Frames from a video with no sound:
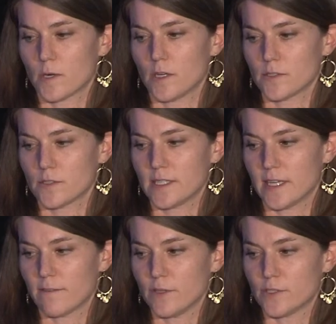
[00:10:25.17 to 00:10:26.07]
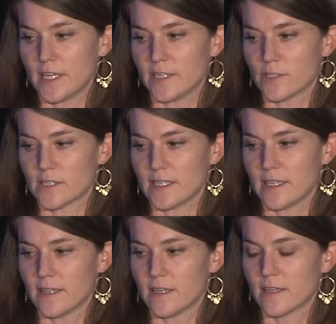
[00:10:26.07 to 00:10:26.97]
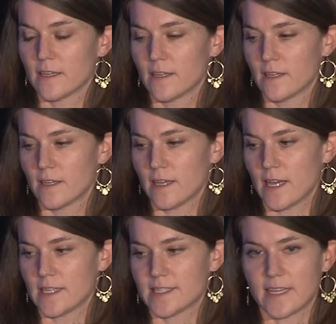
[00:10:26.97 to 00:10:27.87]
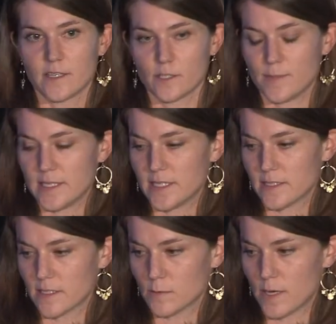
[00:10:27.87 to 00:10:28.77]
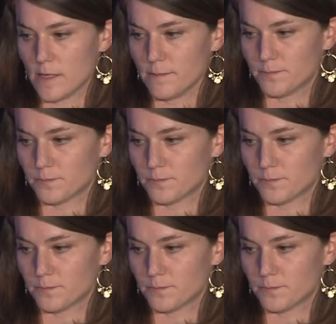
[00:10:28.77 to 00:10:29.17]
We're also seeing a few changes in the sentinel species as well.